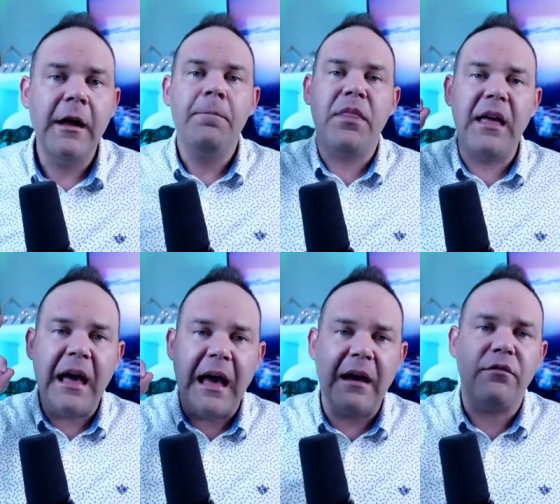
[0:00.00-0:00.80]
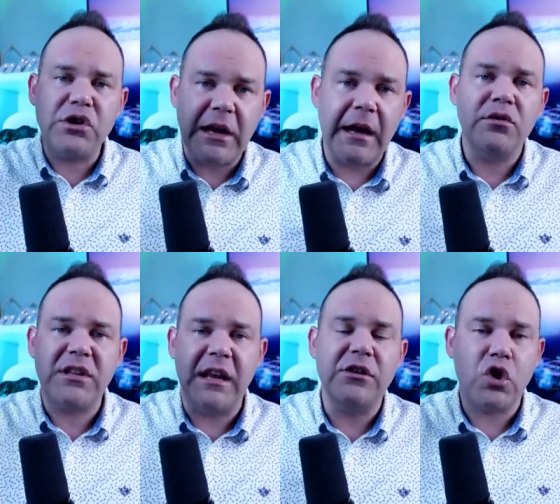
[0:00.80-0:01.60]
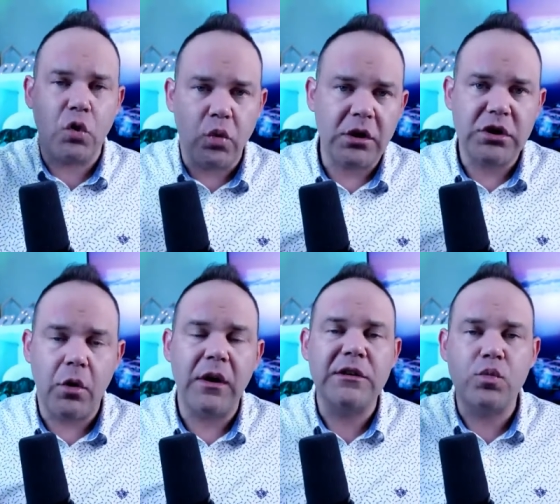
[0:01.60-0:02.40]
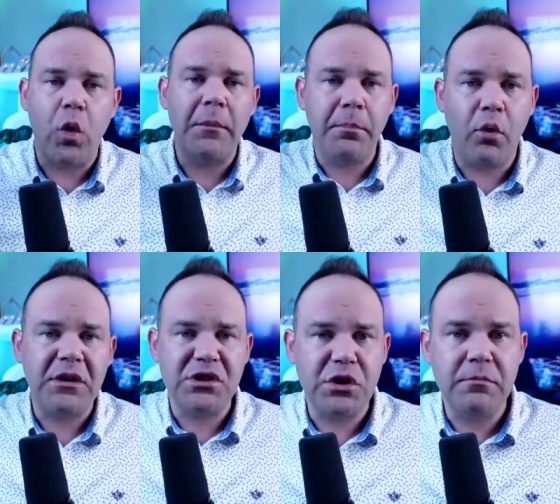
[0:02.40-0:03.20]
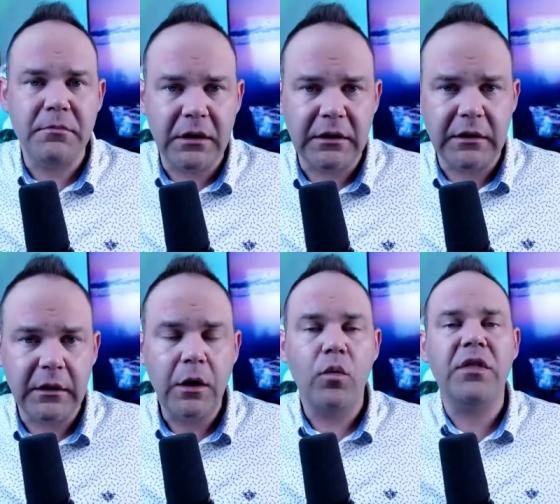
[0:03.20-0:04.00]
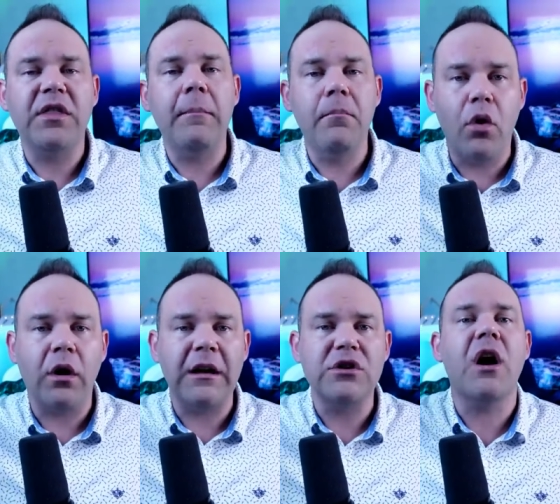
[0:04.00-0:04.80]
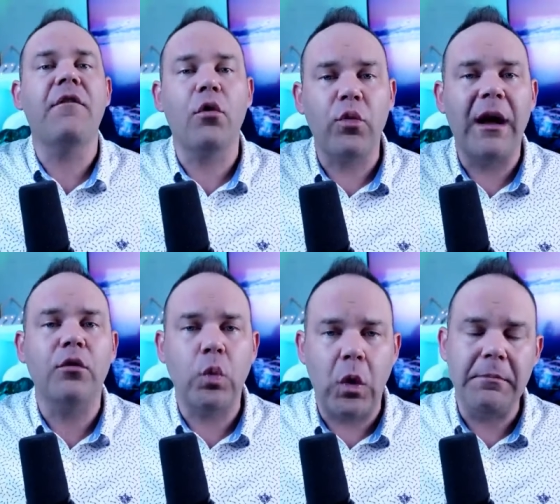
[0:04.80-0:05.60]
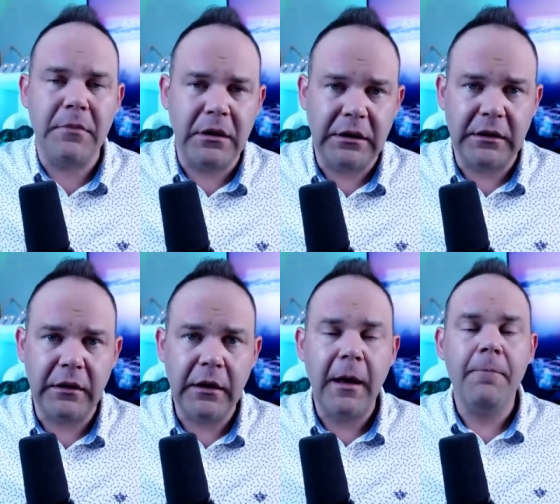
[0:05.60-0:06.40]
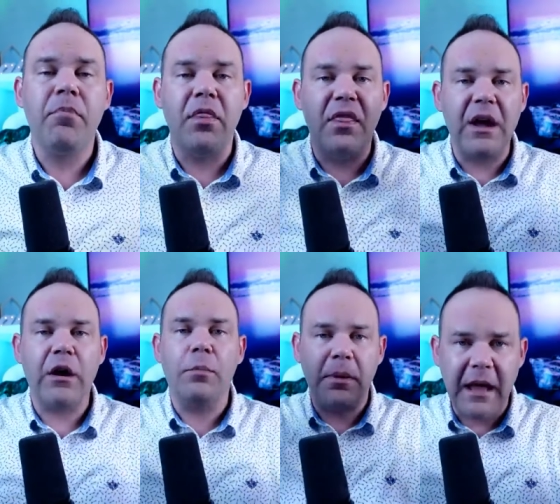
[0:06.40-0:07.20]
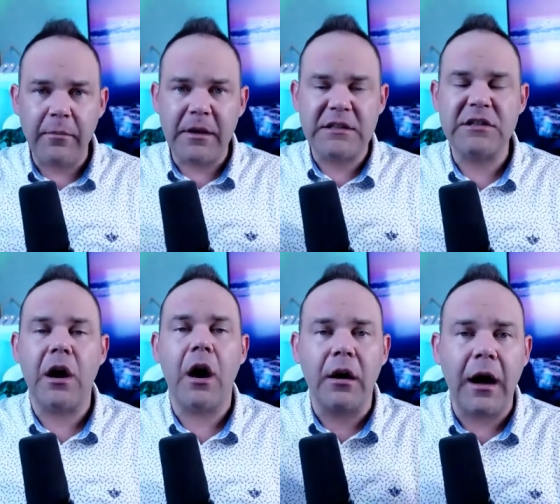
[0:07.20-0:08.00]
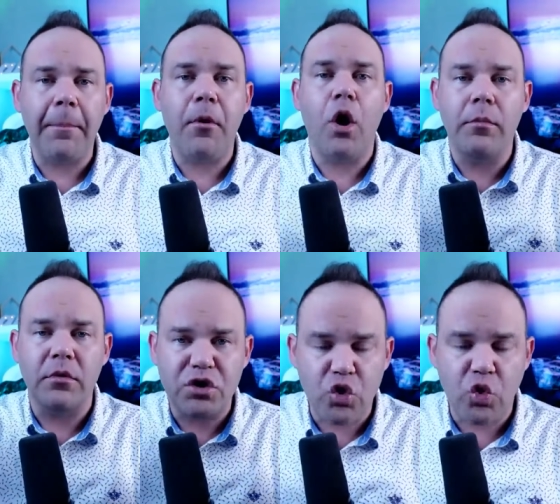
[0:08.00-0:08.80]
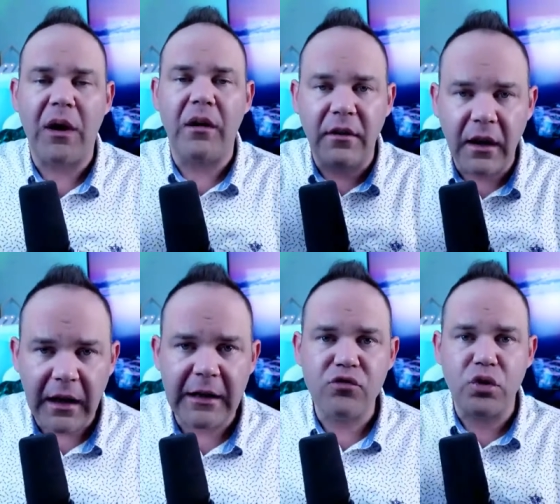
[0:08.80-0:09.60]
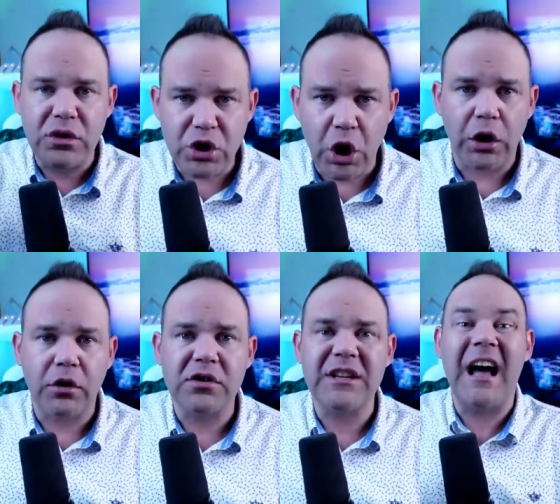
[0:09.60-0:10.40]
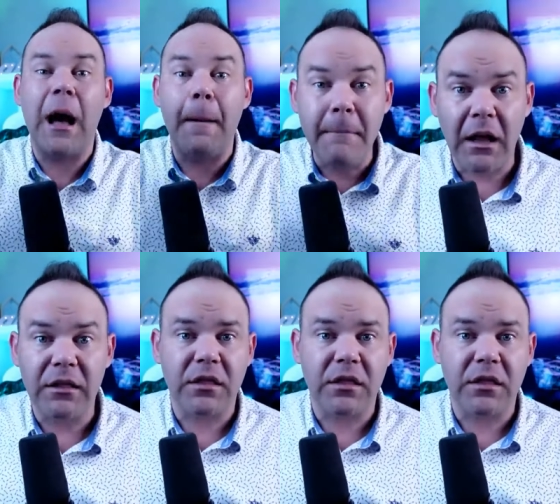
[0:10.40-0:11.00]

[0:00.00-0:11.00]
The average house in Toronto is 1.2 million with a mortgage of around 1 million. Their payments are up almost $1200 a month.